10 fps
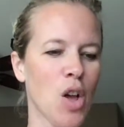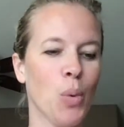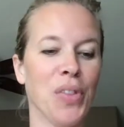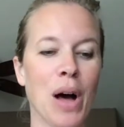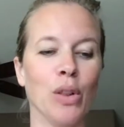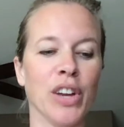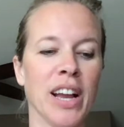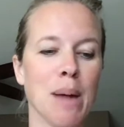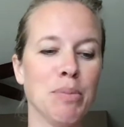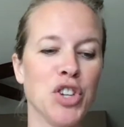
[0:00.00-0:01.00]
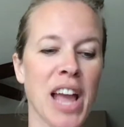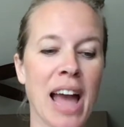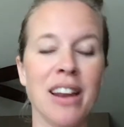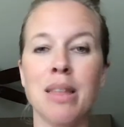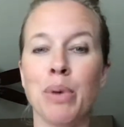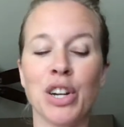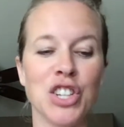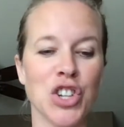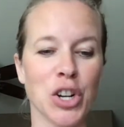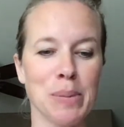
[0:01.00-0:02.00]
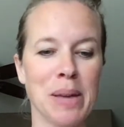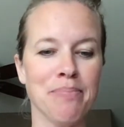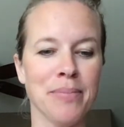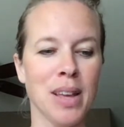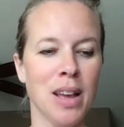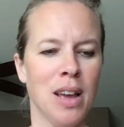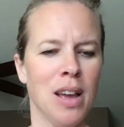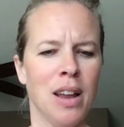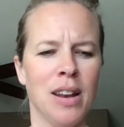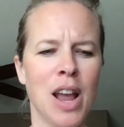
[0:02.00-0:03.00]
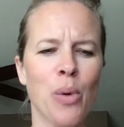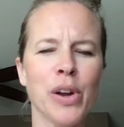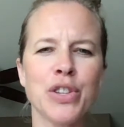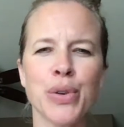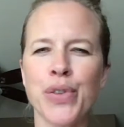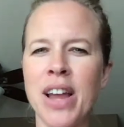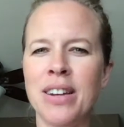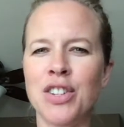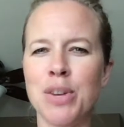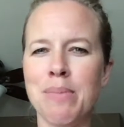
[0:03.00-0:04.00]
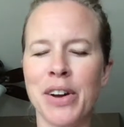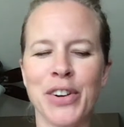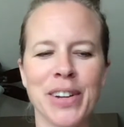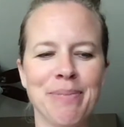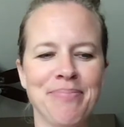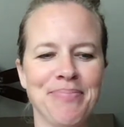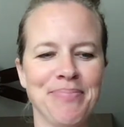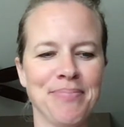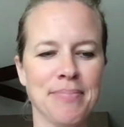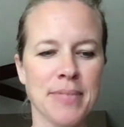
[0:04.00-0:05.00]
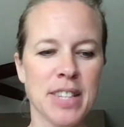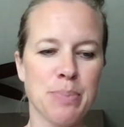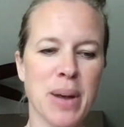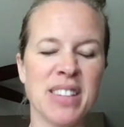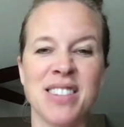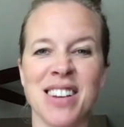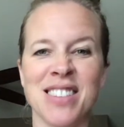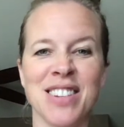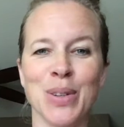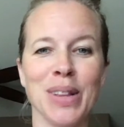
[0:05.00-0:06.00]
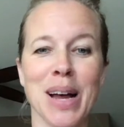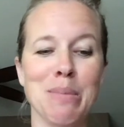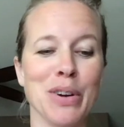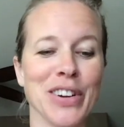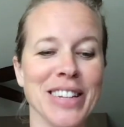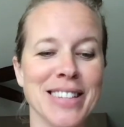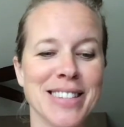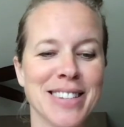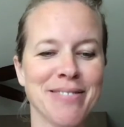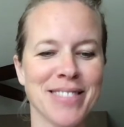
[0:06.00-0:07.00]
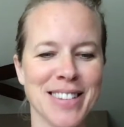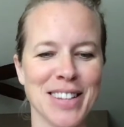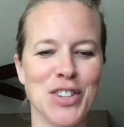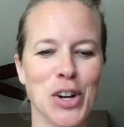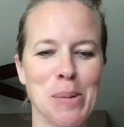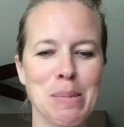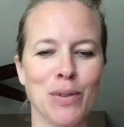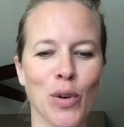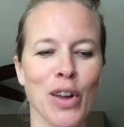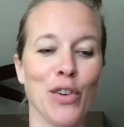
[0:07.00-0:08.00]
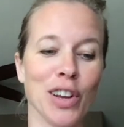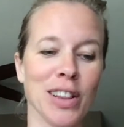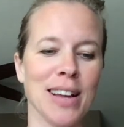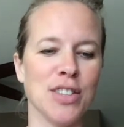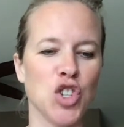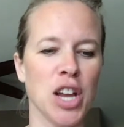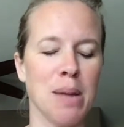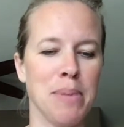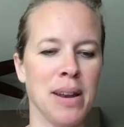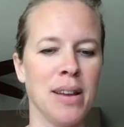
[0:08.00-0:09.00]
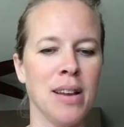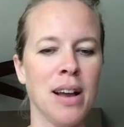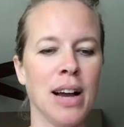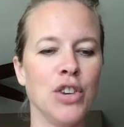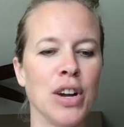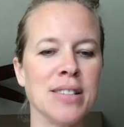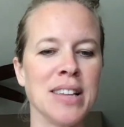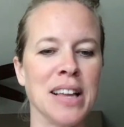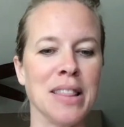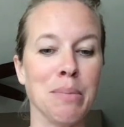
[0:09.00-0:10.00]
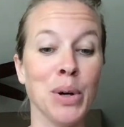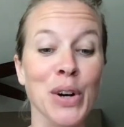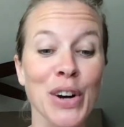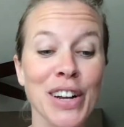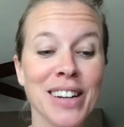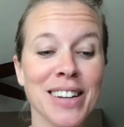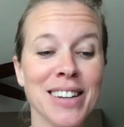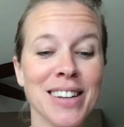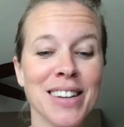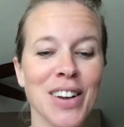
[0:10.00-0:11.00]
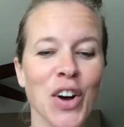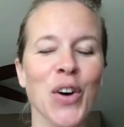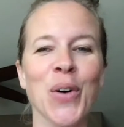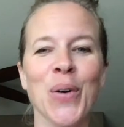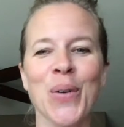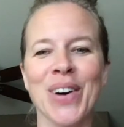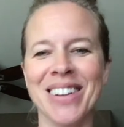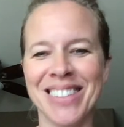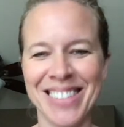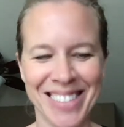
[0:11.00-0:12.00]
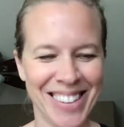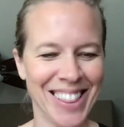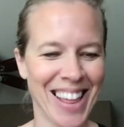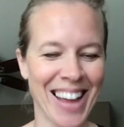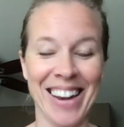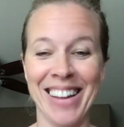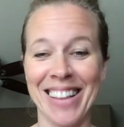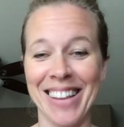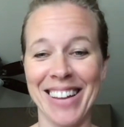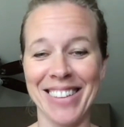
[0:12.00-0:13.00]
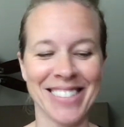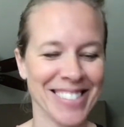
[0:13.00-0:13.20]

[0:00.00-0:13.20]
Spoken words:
Without looking up, she handed the book to Jeremy. Now where's your friend? She muttered. Spess doesn't do libraries, said Jeremy before he realized she had been addressing the book. Oh, I didn't get that either.